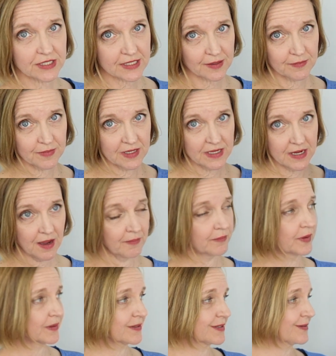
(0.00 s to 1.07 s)
some
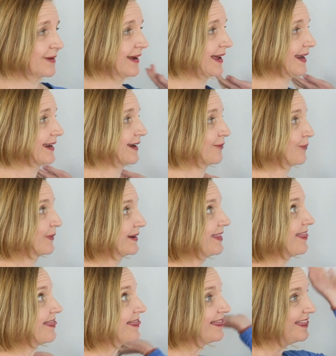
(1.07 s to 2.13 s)
numbers, so I gotta get rid
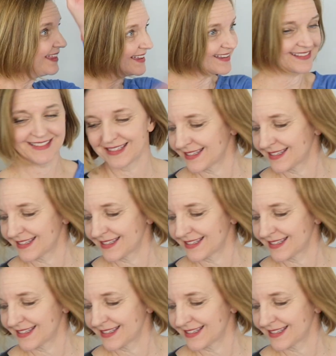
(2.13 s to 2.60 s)
of this